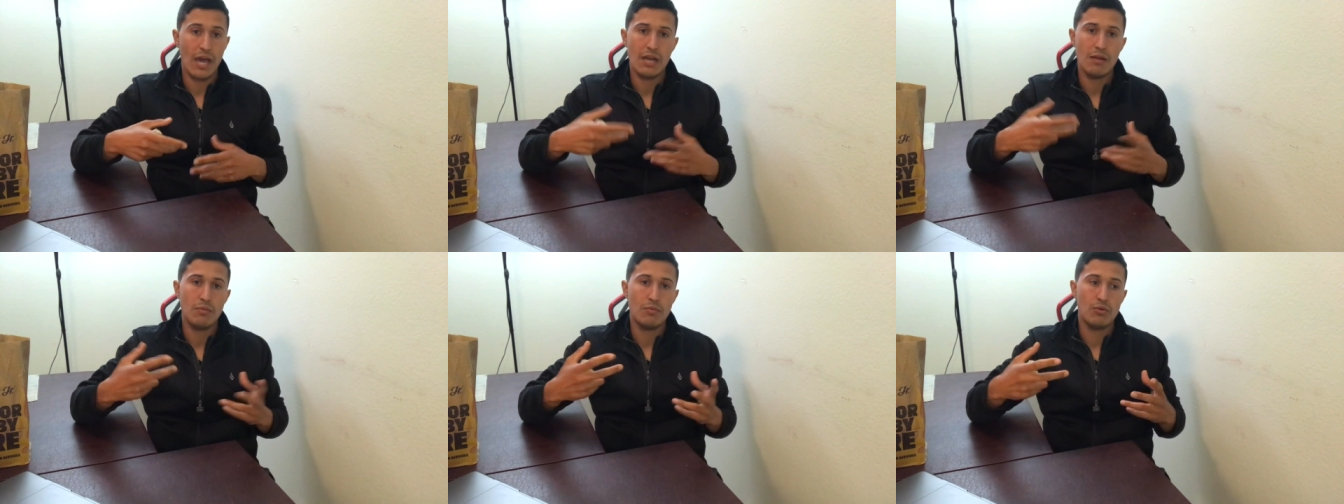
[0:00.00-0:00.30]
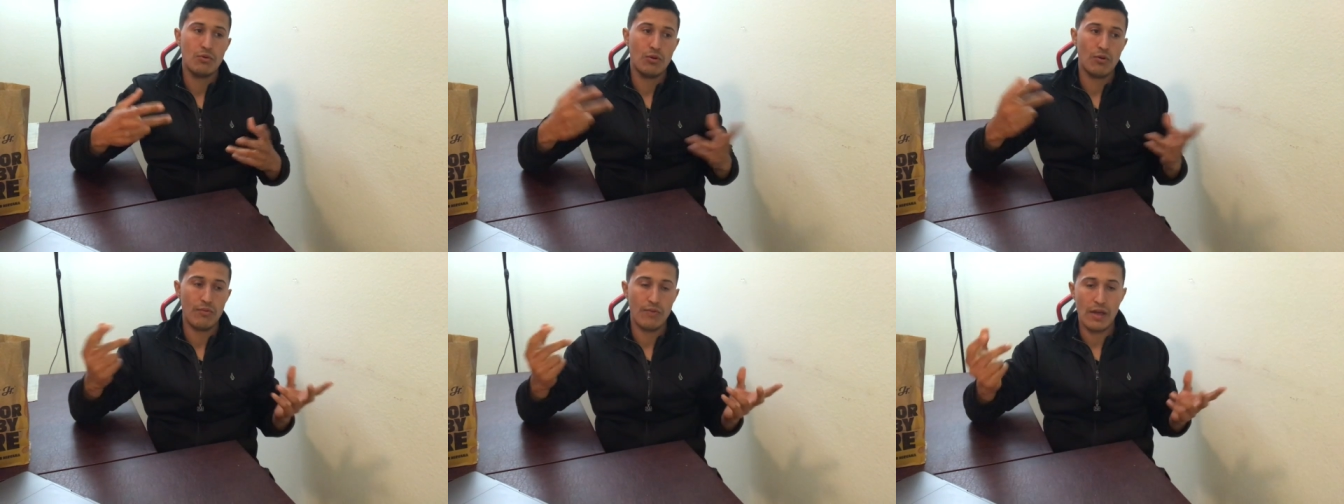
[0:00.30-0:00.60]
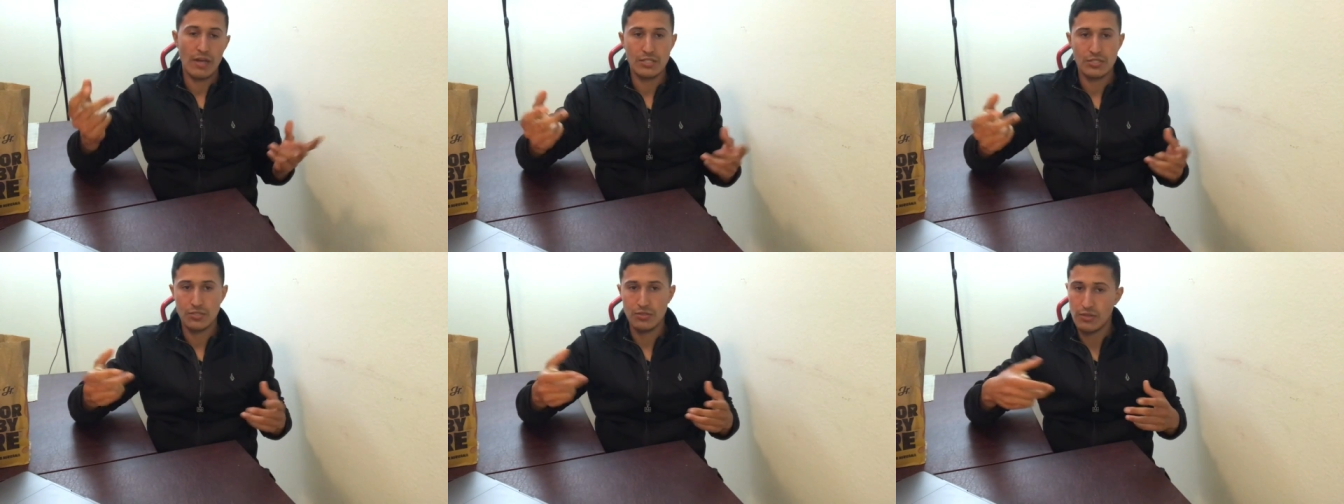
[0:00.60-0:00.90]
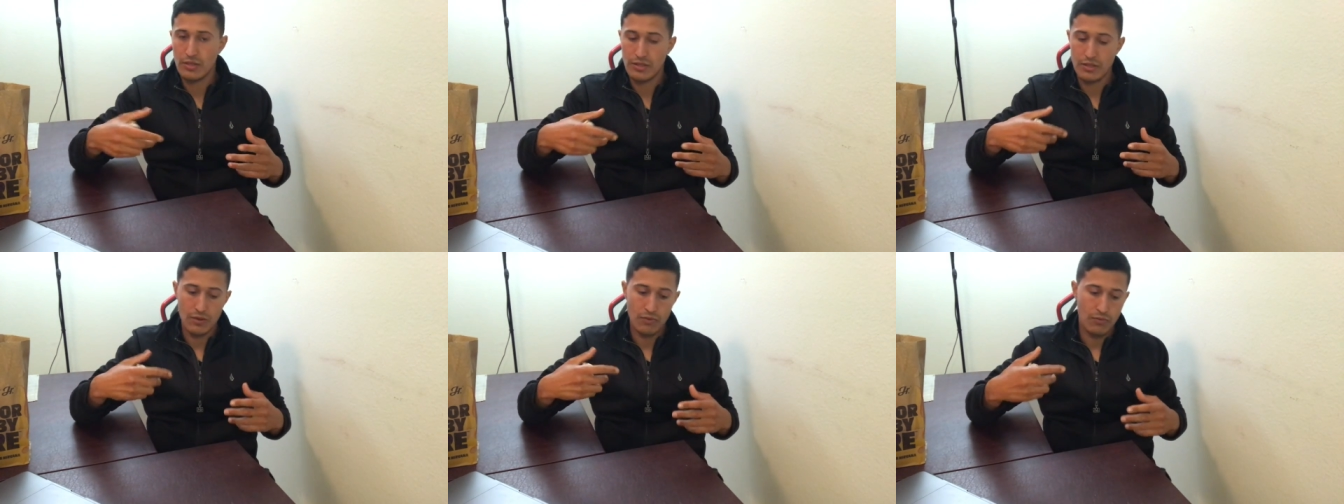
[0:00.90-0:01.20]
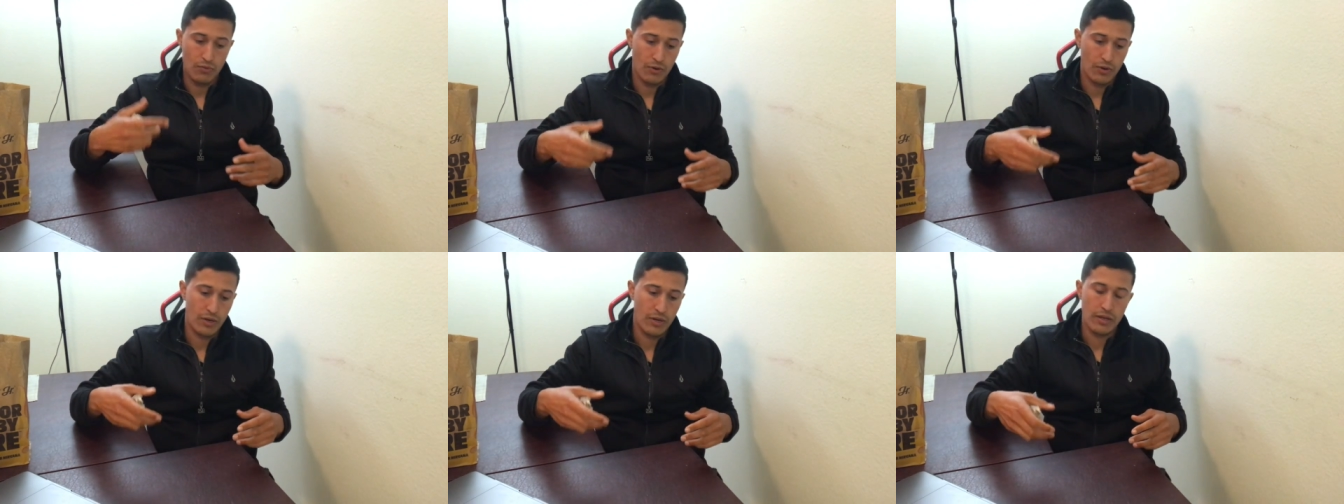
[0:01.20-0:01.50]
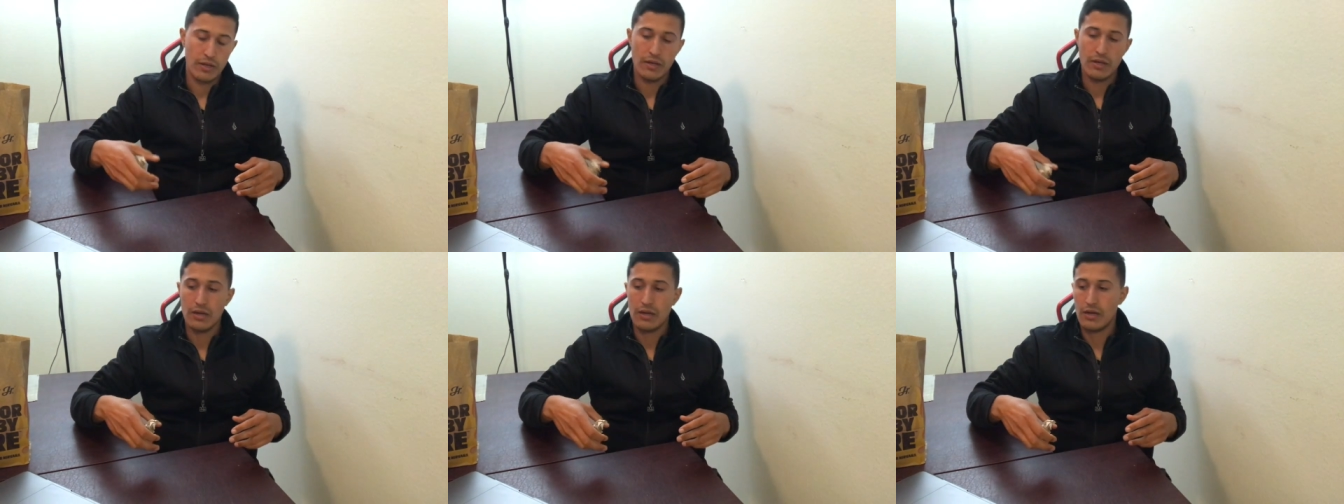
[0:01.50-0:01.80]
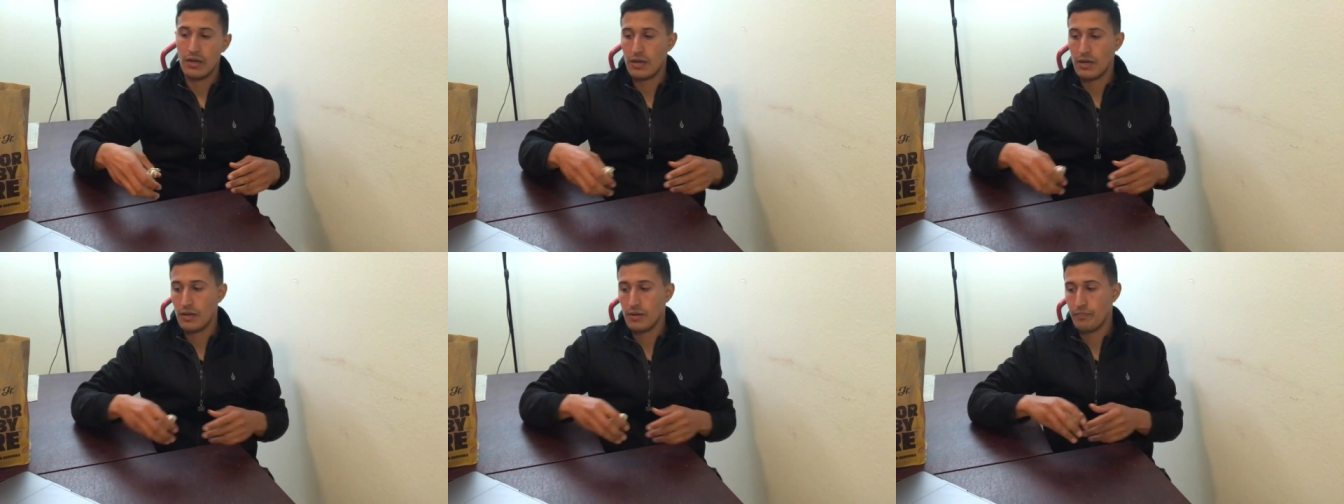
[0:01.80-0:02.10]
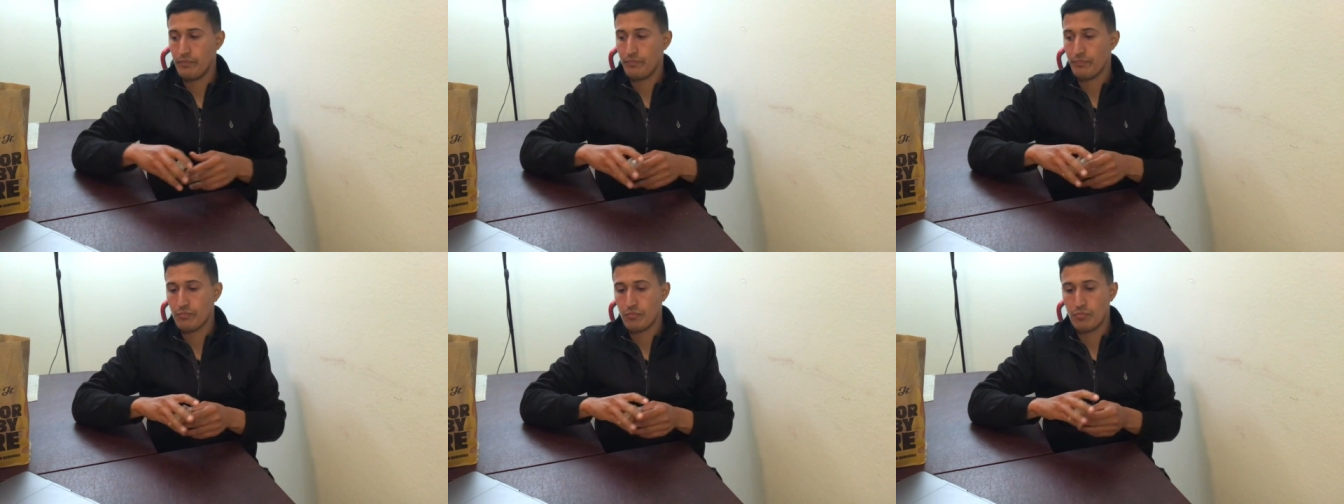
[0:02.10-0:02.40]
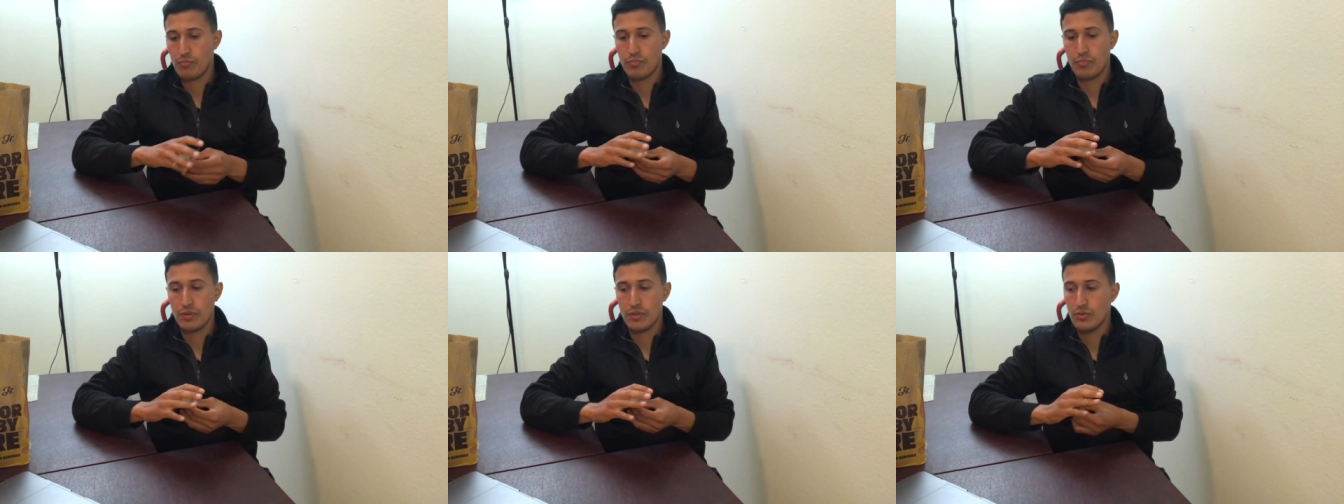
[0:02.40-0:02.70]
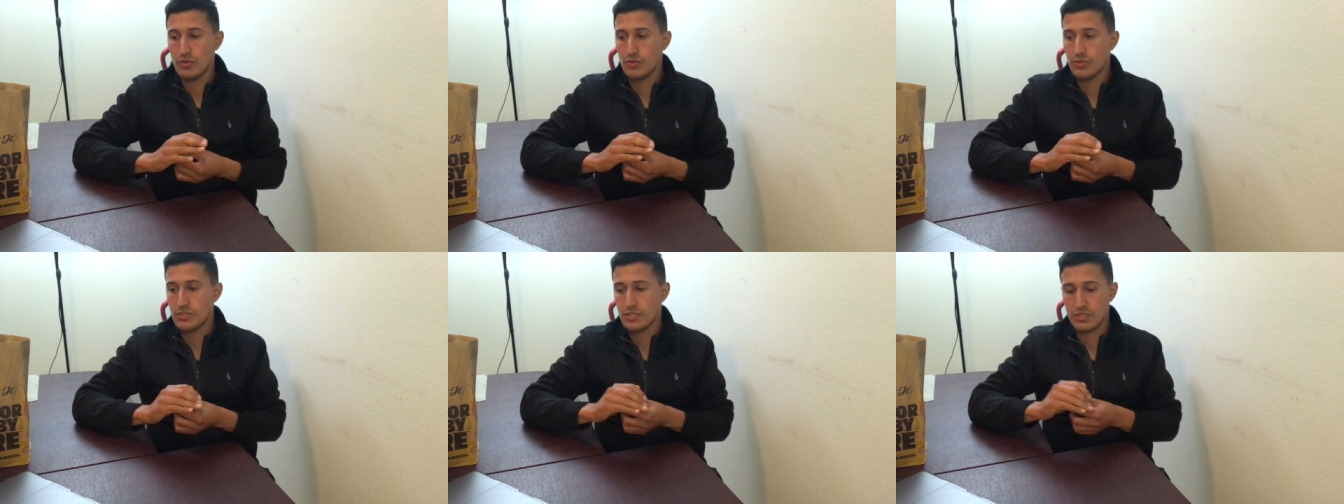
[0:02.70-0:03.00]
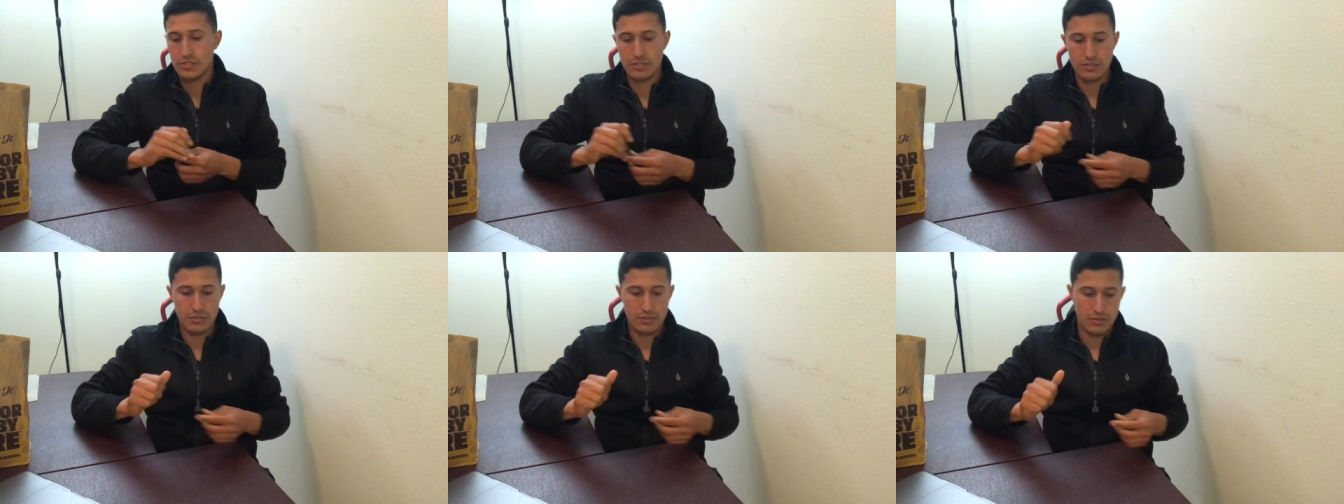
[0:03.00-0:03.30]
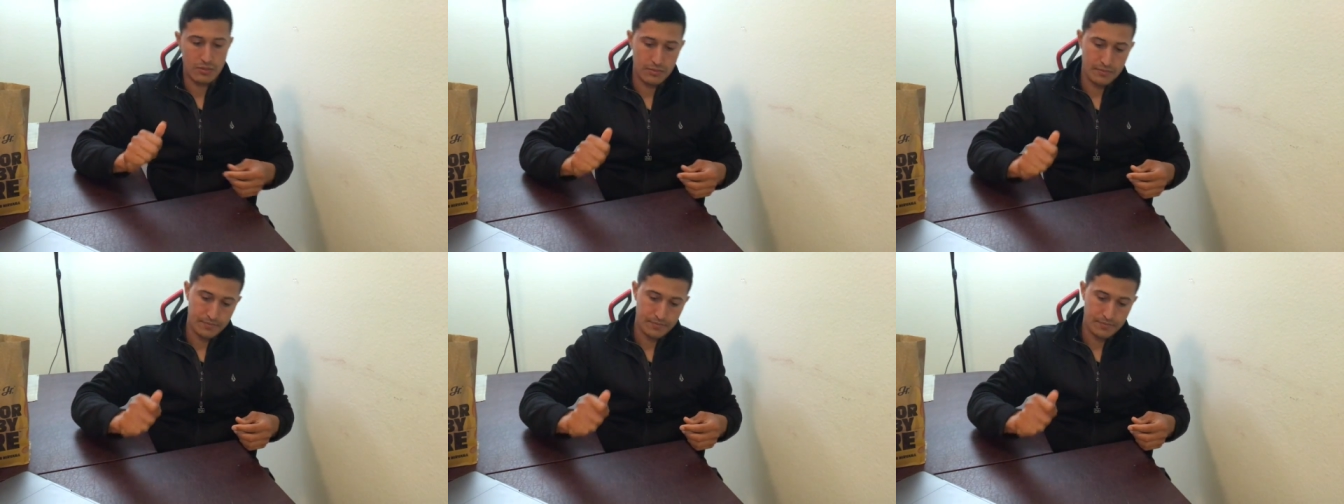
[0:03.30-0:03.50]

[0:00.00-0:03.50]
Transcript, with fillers: animal grow faster and therefore um, produce